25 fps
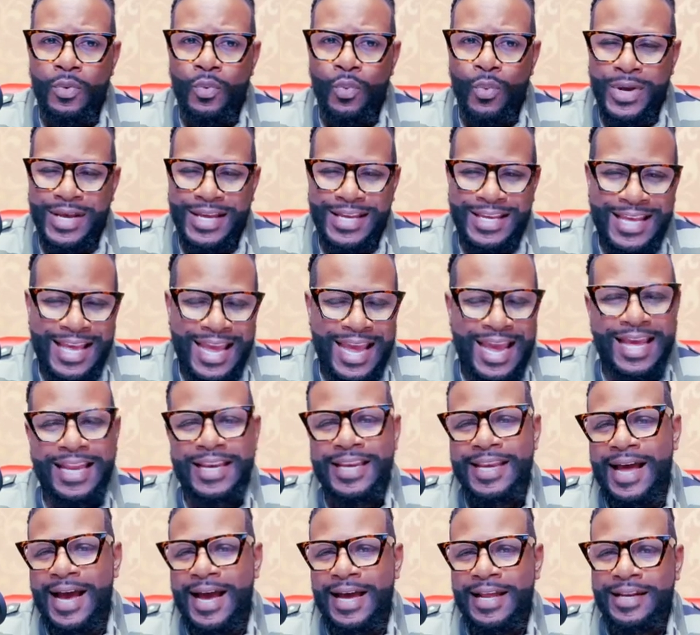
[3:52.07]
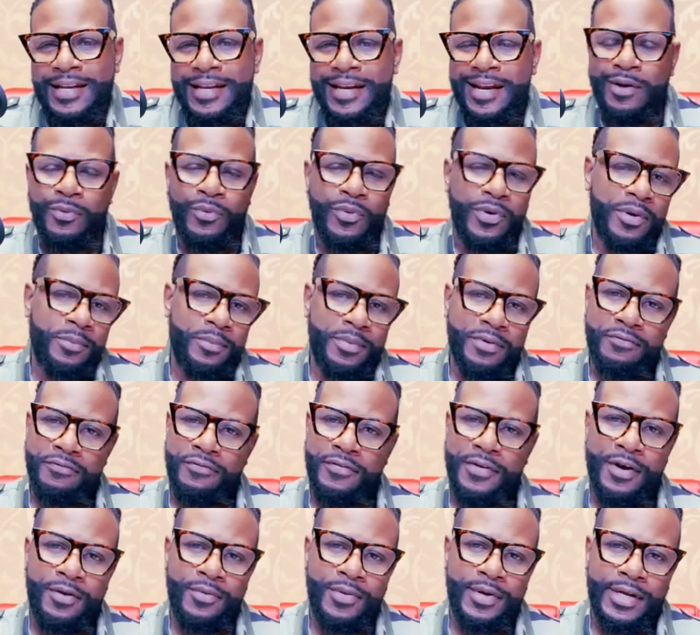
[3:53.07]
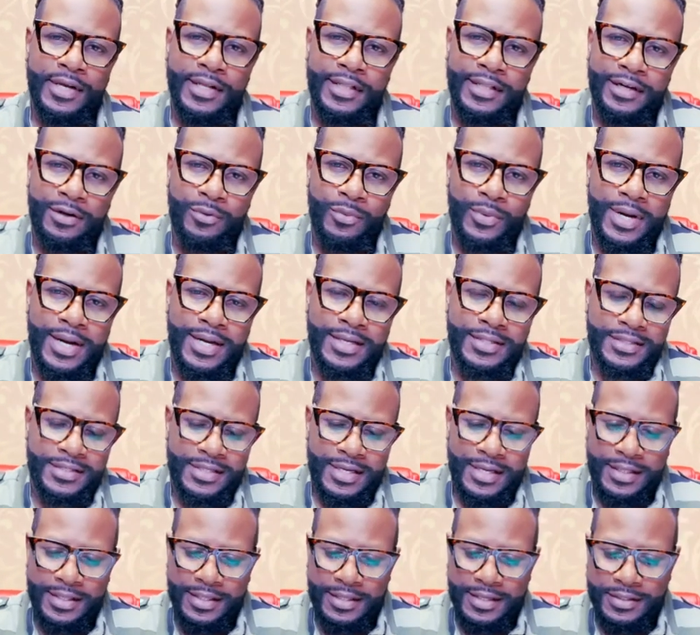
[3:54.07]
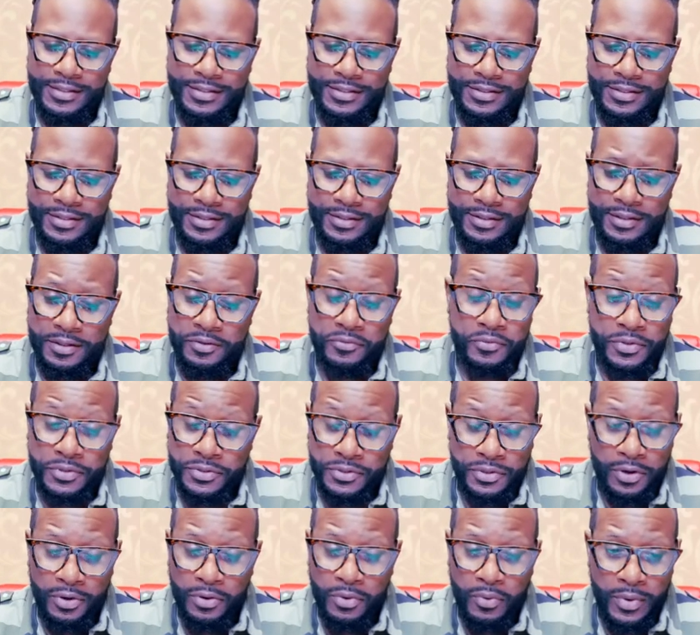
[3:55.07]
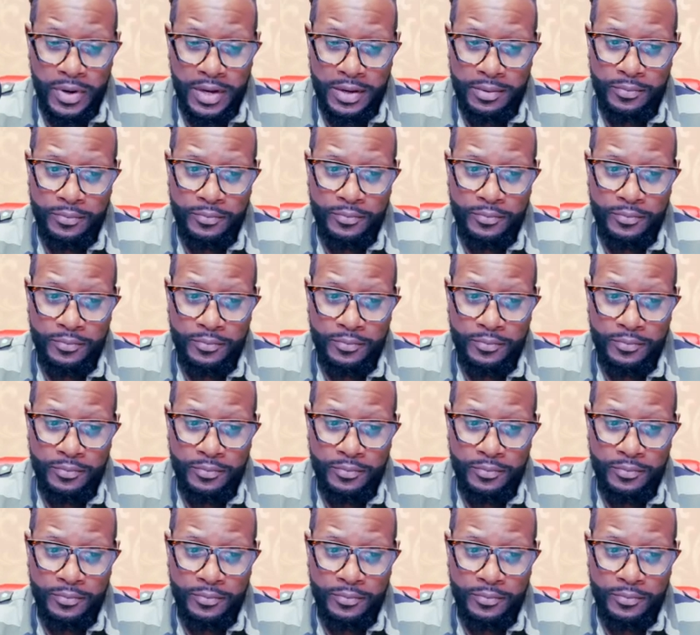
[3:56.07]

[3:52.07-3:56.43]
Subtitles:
We cannot, and I want to be very clear when I say this, there is no way